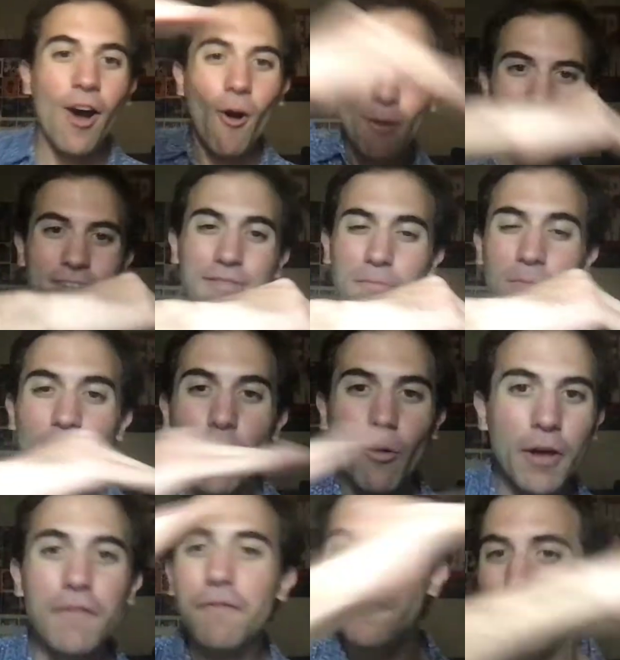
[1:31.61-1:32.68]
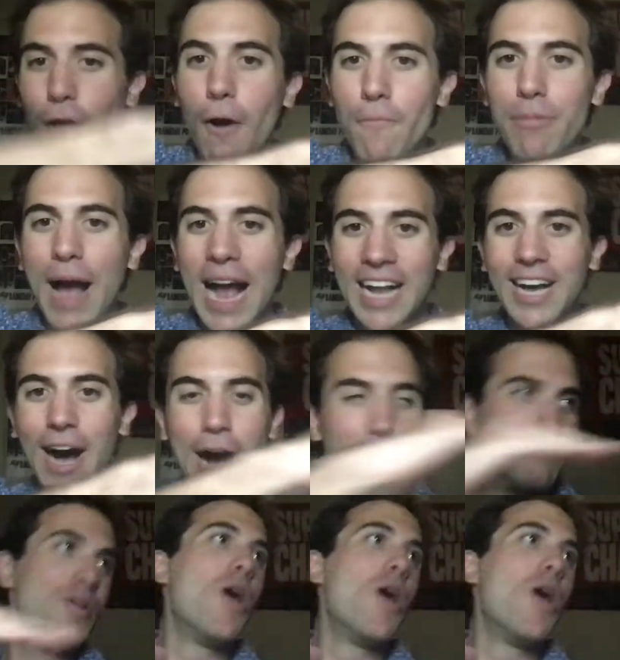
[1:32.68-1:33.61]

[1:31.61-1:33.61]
We float back up.